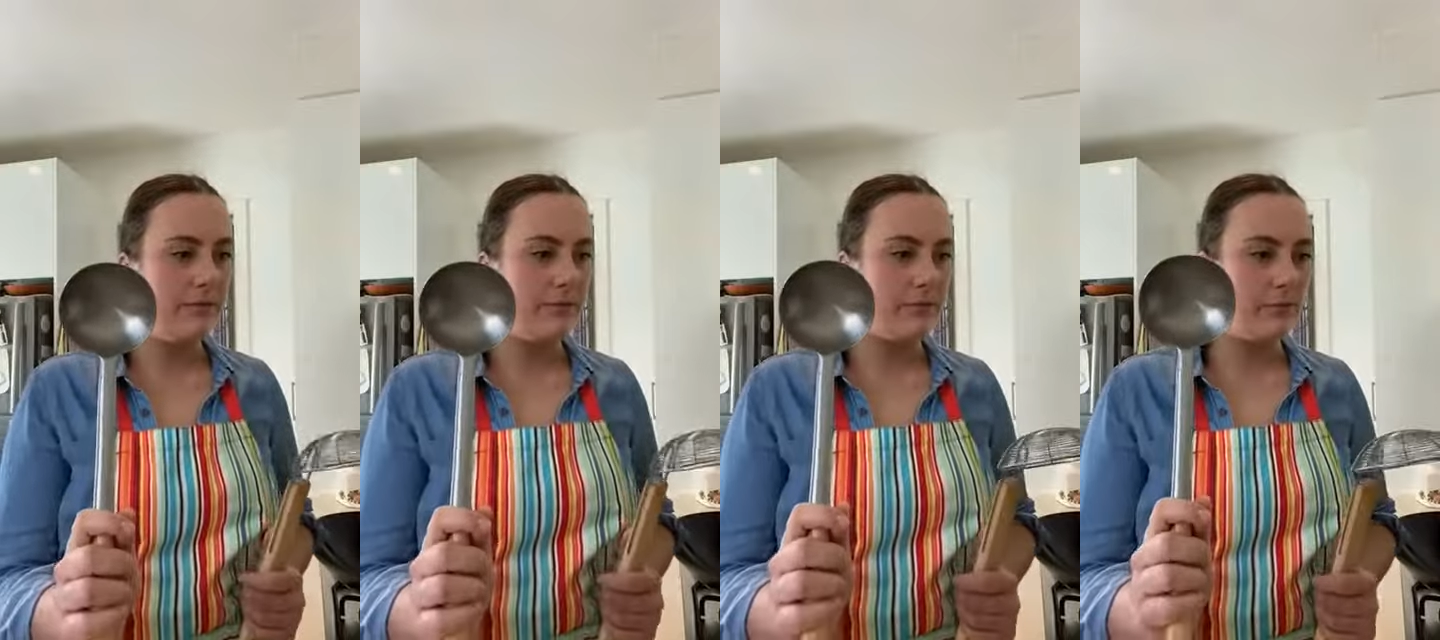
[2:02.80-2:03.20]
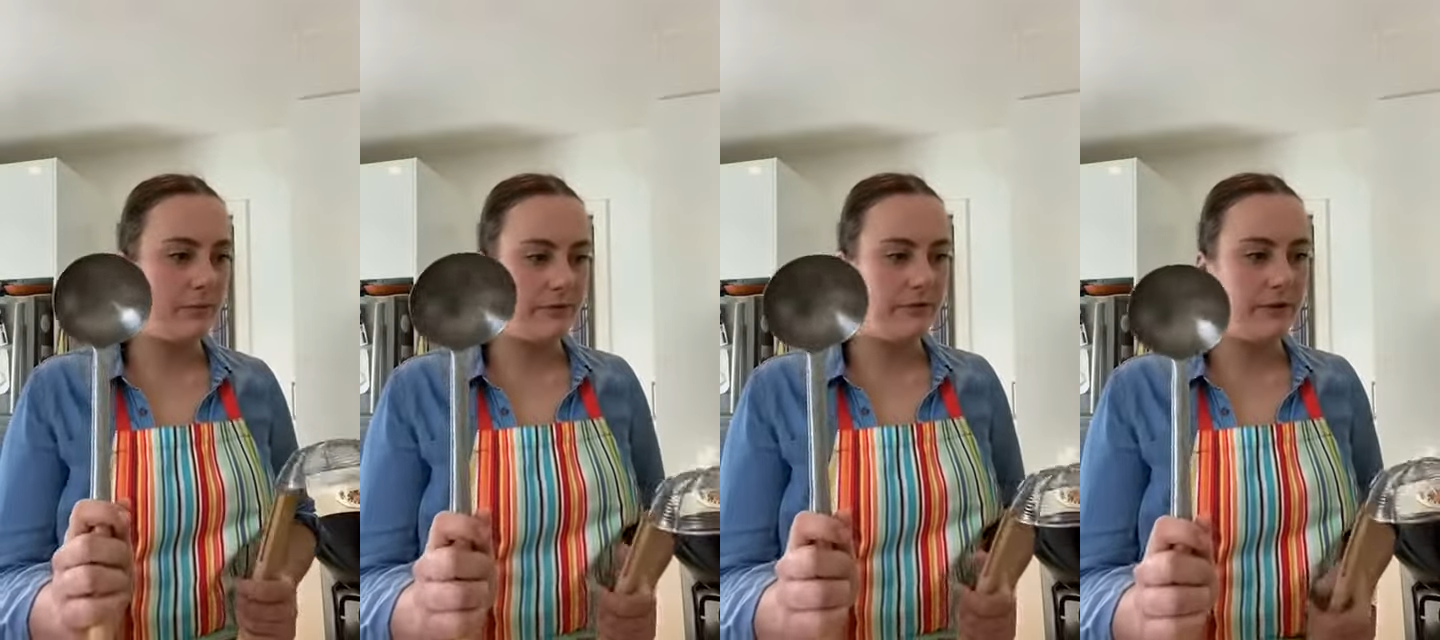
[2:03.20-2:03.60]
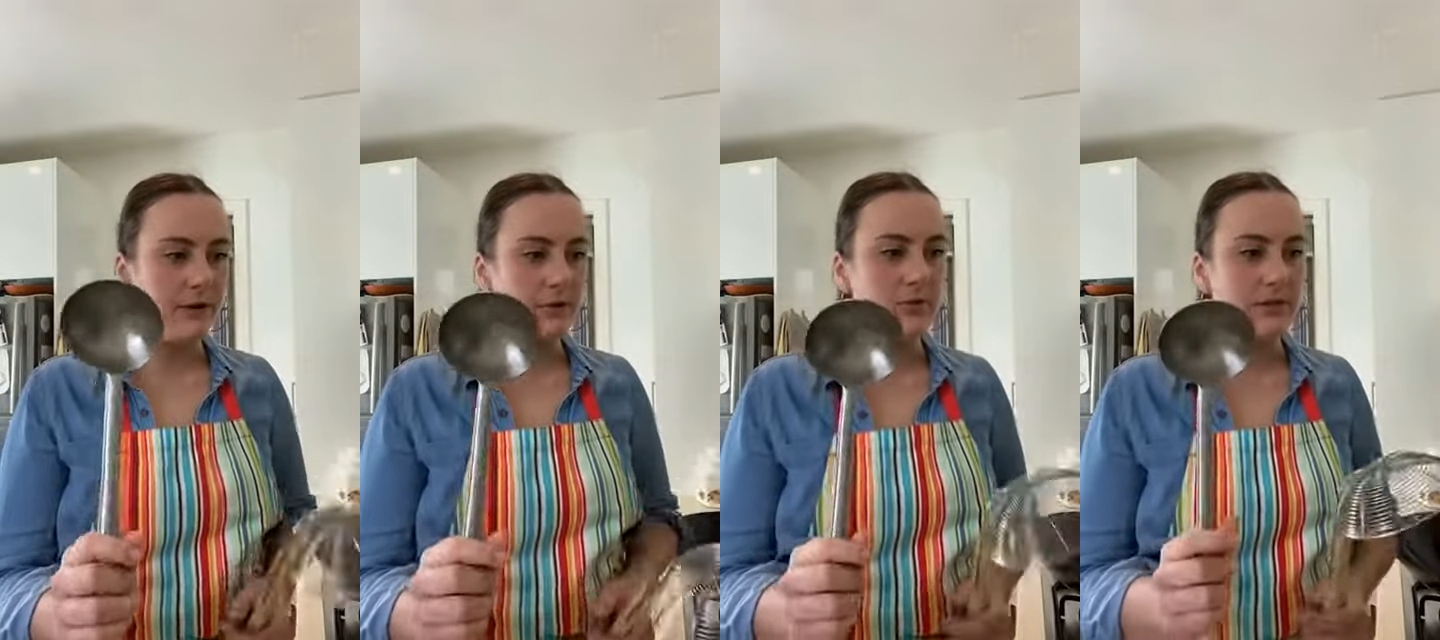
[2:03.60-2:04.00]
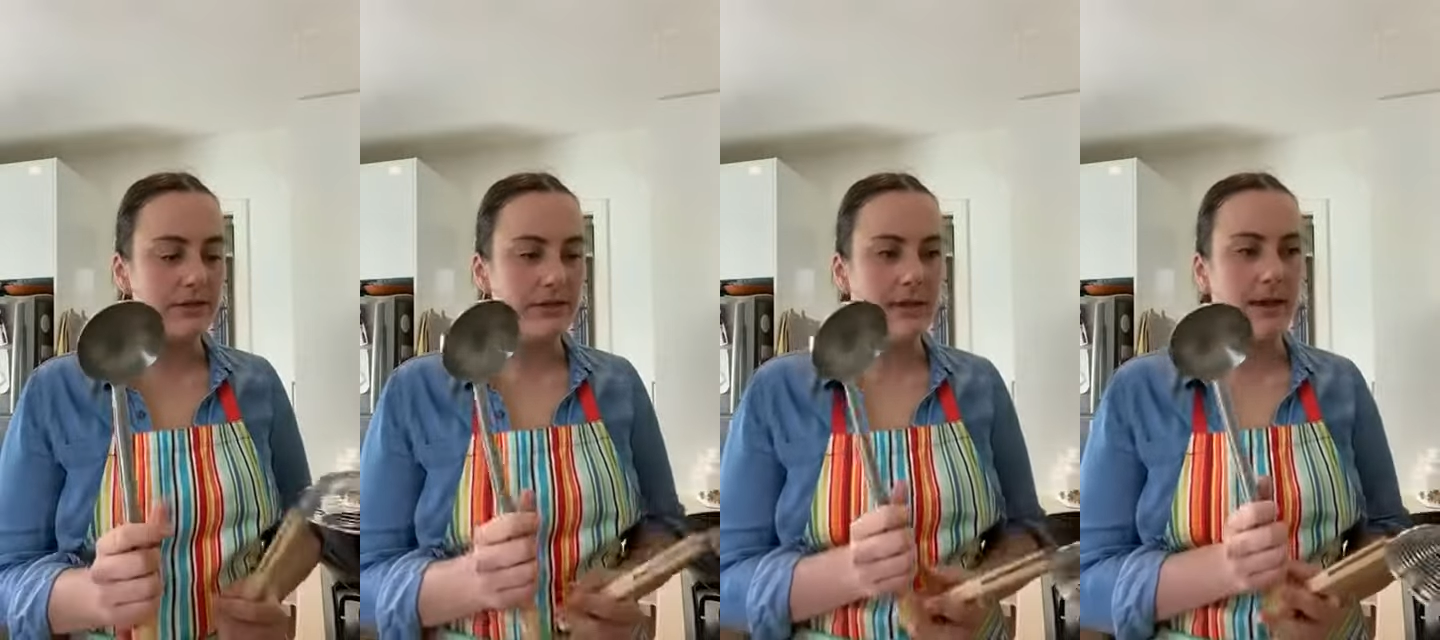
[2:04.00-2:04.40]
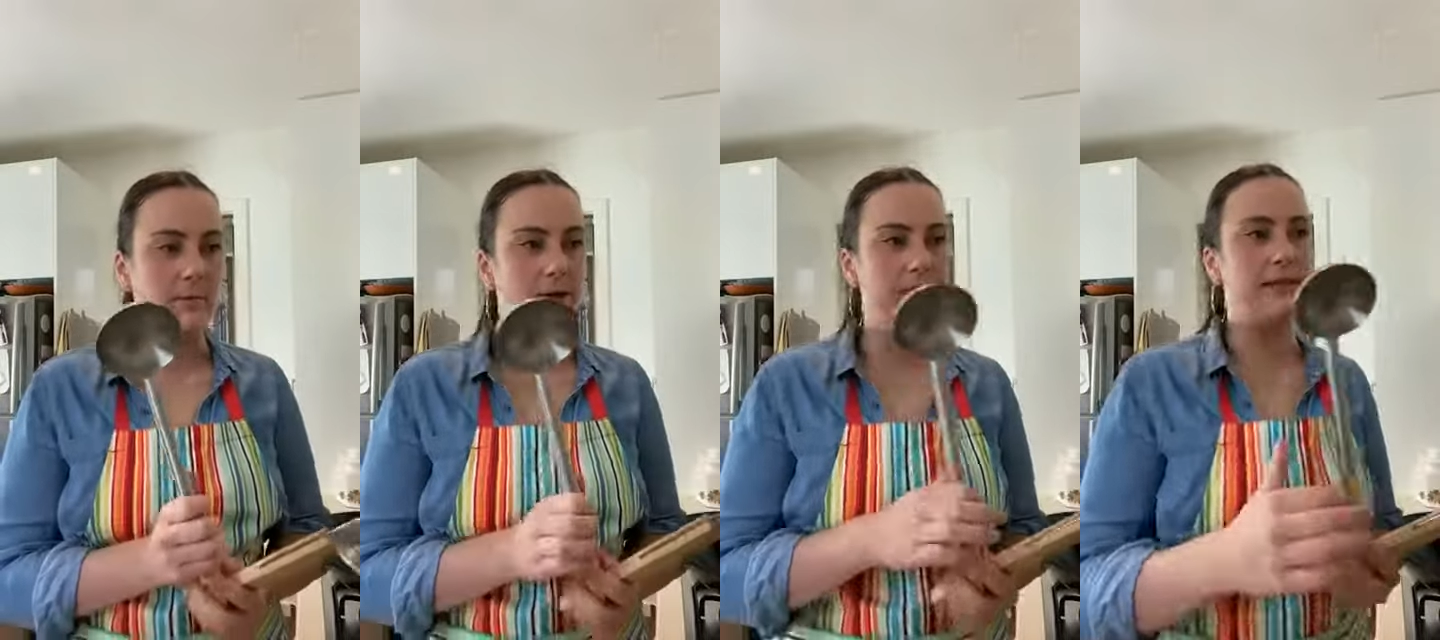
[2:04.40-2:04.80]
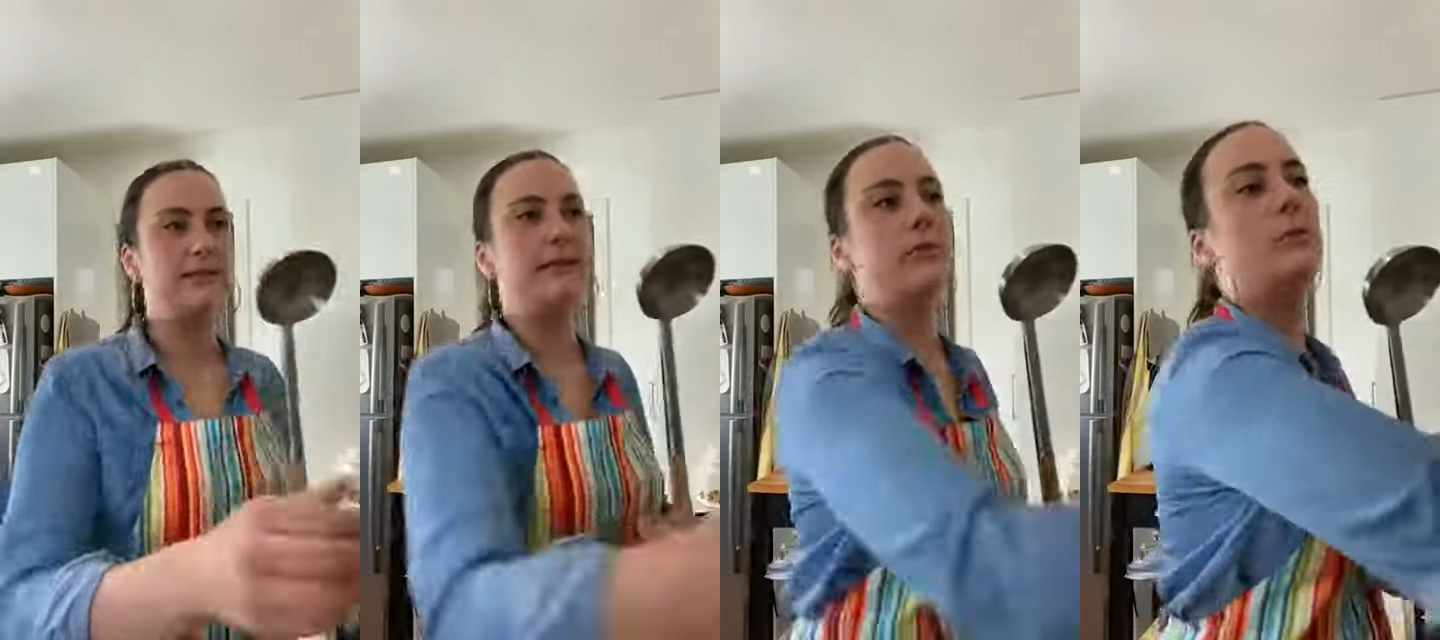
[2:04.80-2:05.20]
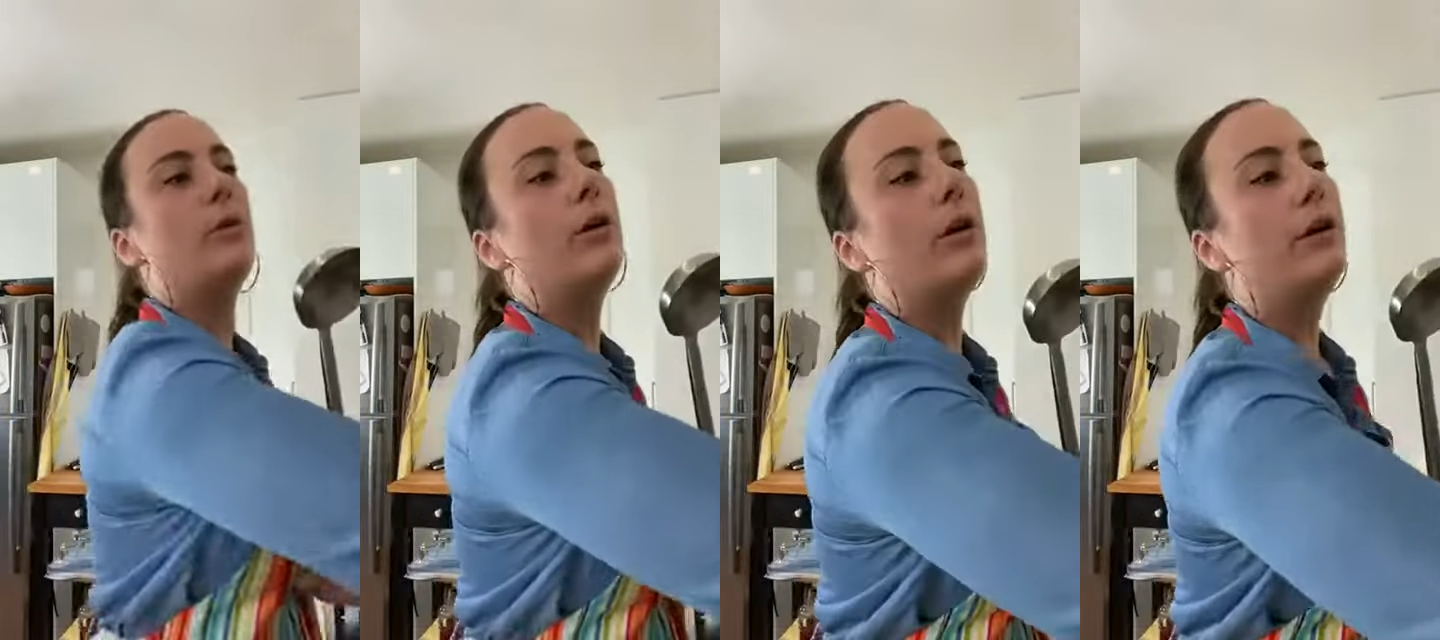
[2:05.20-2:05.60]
would prefer also to get one that's a little more